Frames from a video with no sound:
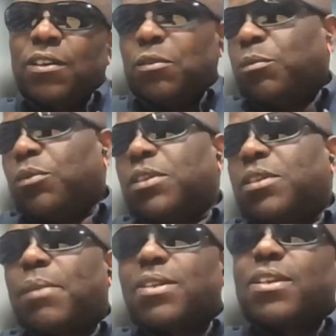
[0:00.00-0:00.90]
These
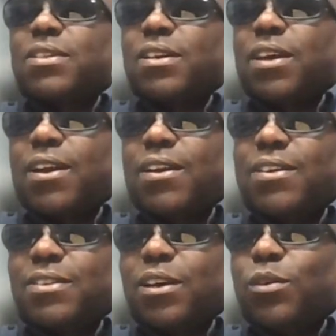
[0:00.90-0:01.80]
ambassadors and
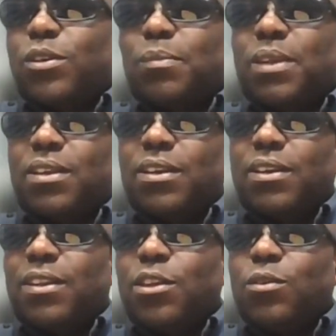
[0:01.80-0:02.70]
allies are going to be
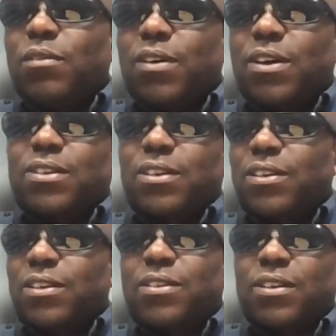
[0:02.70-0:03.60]
in the
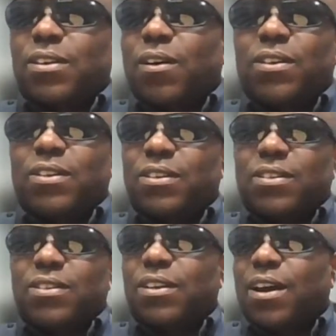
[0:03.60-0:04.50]
universities, in
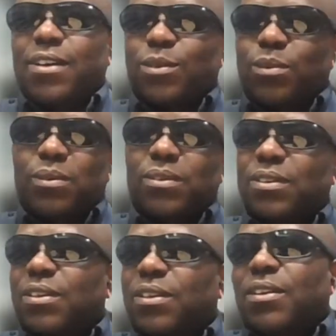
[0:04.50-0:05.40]
colleges, in high
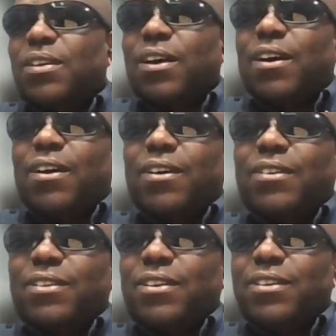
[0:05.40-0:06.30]
schools,
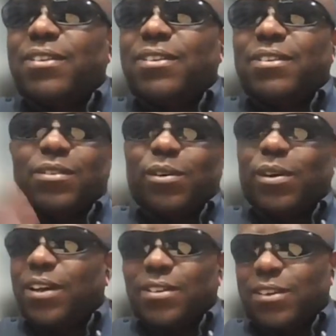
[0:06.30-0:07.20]
and in
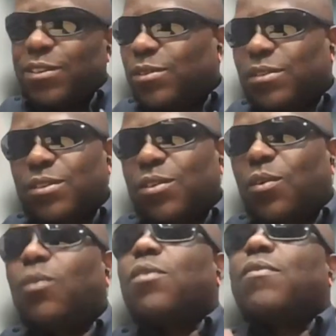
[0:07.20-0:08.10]
organizations,
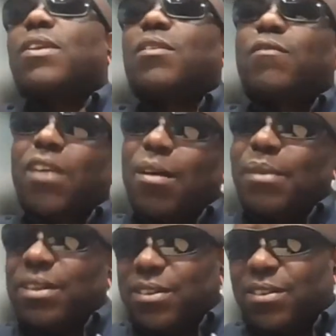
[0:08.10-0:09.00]
or even in
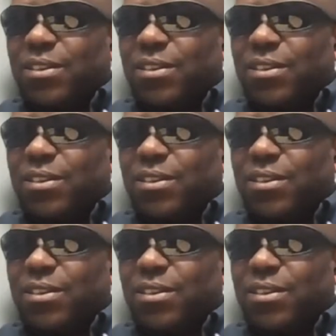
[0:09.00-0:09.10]
families.